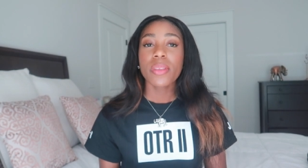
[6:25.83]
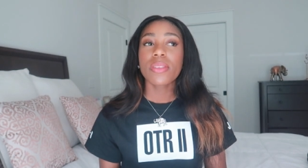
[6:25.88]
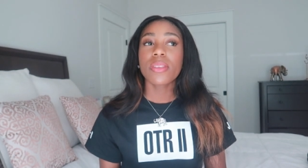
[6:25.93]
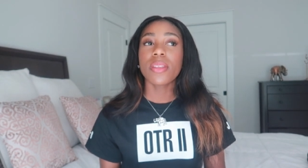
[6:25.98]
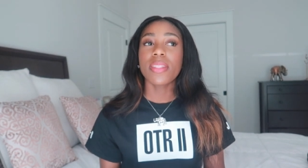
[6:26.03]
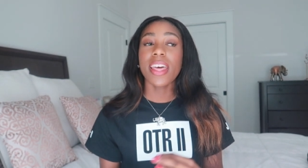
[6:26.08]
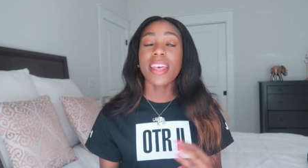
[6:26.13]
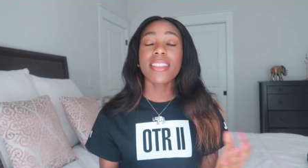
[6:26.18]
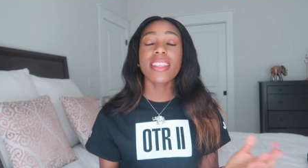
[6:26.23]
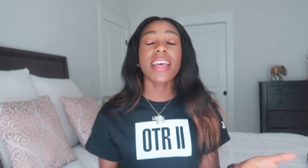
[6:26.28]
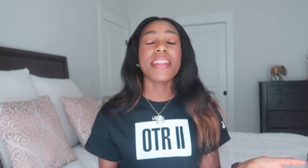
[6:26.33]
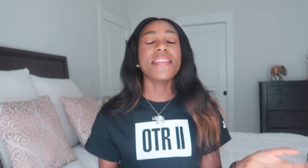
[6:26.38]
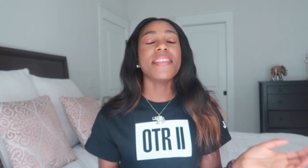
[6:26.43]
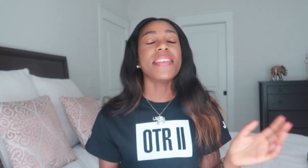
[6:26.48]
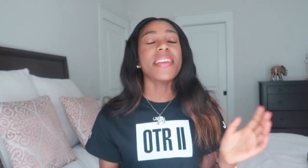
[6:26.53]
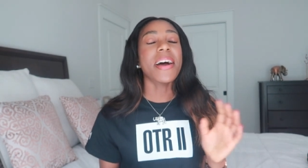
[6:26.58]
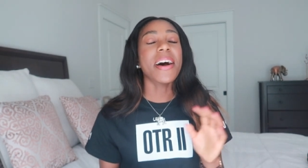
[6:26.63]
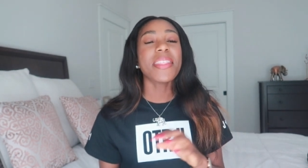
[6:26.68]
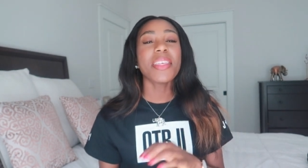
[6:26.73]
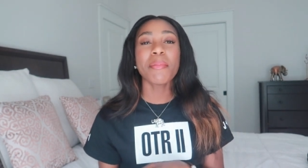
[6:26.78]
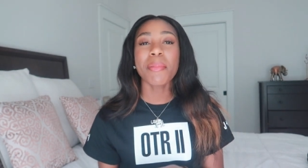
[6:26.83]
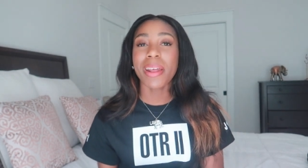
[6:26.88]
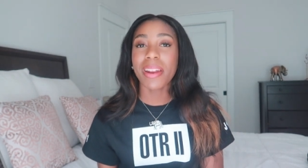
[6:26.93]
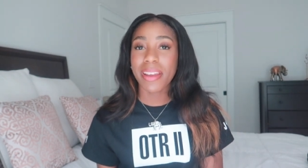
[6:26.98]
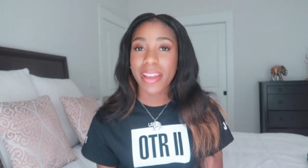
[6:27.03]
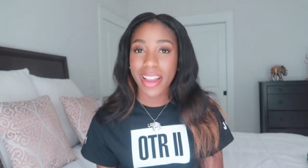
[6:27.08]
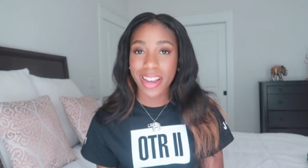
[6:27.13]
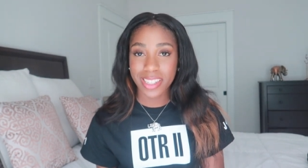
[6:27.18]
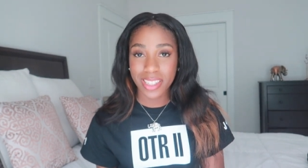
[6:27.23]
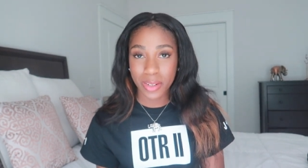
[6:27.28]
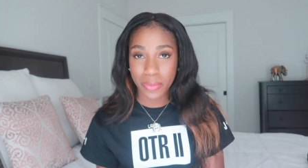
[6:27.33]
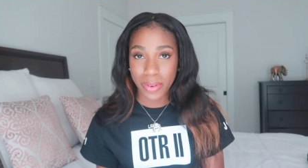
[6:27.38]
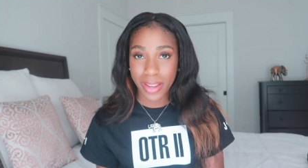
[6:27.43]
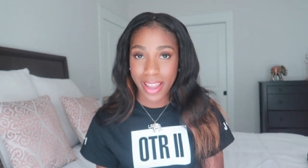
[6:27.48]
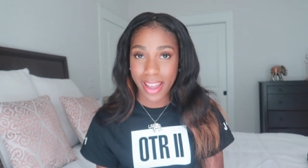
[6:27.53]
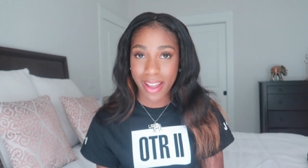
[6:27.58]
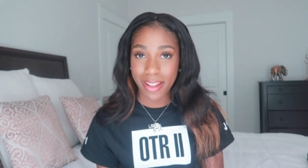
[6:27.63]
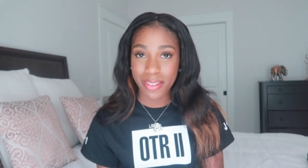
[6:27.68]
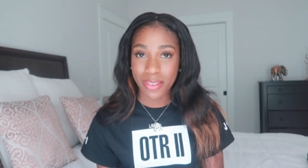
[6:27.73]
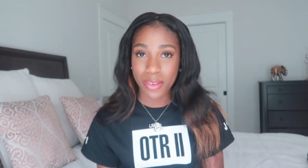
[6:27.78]
So that's another medication we
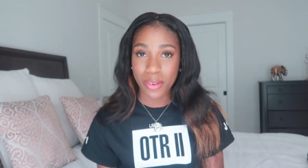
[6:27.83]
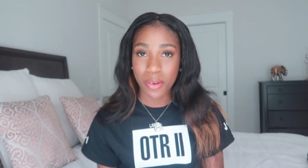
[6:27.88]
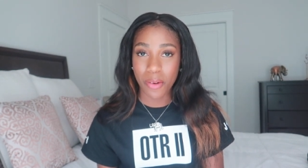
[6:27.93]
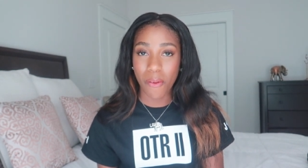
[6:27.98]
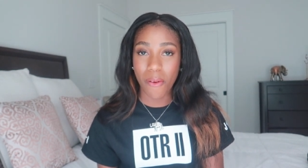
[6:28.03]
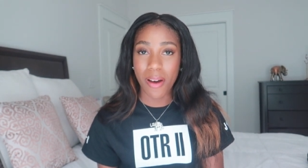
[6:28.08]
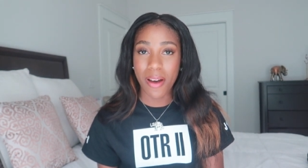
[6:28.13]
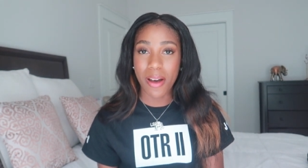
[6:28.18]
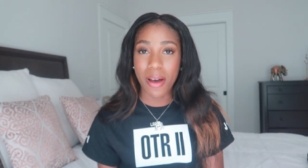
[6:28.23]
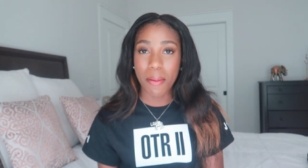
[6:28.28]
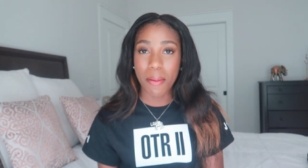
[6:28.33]
had to